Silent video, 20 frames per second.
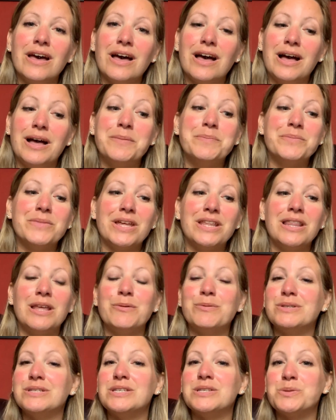And
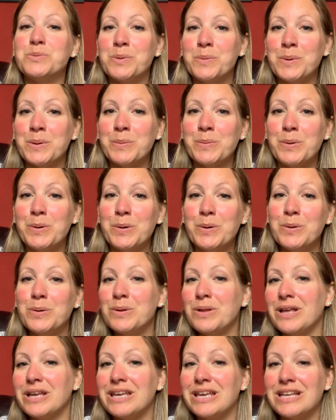there was a swimming pool
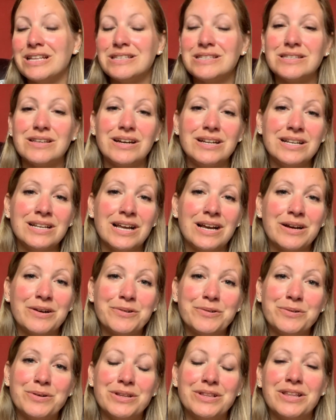like inside and
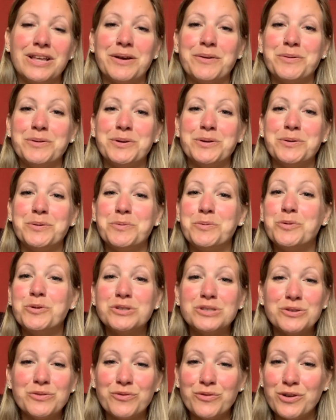out, and there were
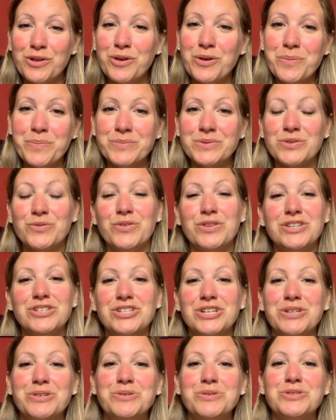water flumes for the
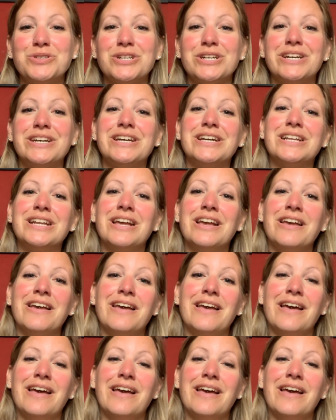children.